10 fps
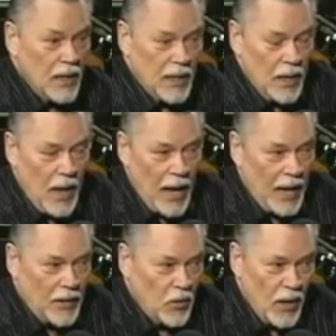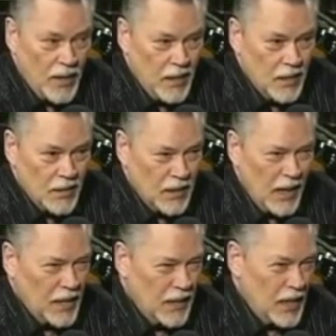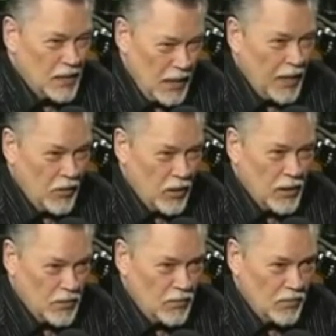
And I had no idea that 8 days later his